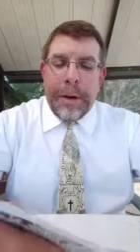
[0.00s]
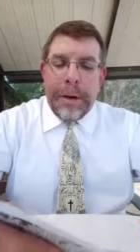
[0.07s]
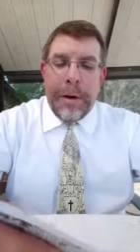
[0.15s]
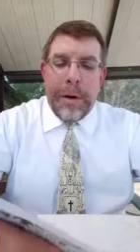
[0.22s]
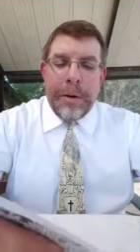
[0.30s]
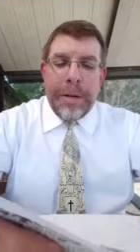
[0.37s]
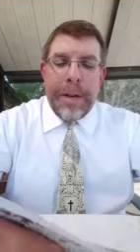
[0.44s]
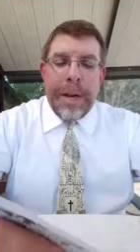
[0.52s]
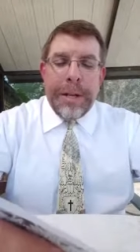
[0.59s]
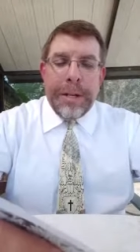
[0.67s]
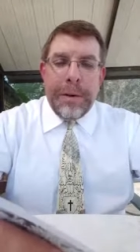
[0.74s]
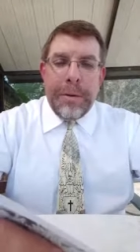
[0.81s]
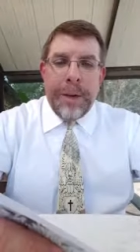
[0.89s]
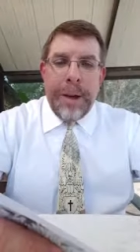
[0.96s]
called to that
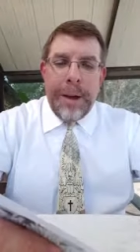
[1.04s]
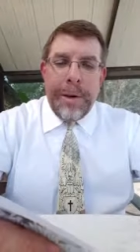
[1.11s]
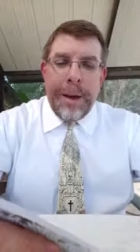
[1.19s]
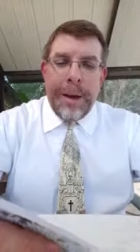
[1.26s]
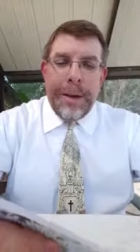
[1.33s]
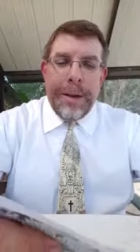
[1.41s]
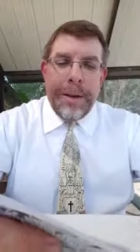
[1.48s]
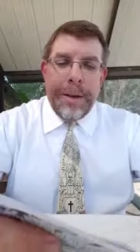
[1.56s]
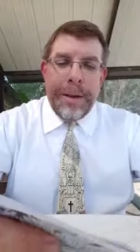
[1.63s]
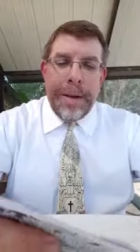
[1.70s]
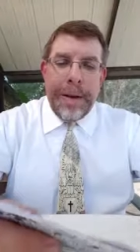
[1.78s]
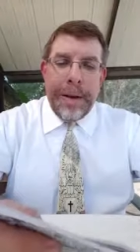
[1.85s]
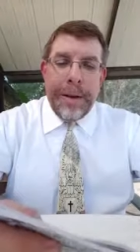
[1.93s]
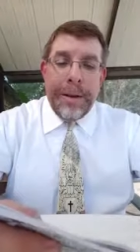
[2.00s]
certain area,
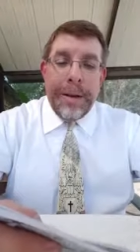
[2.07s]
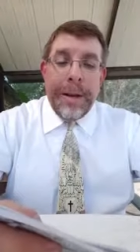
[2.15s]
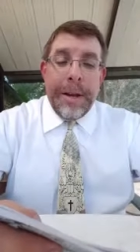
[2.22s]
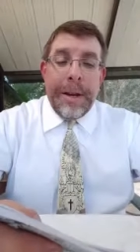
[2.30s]
then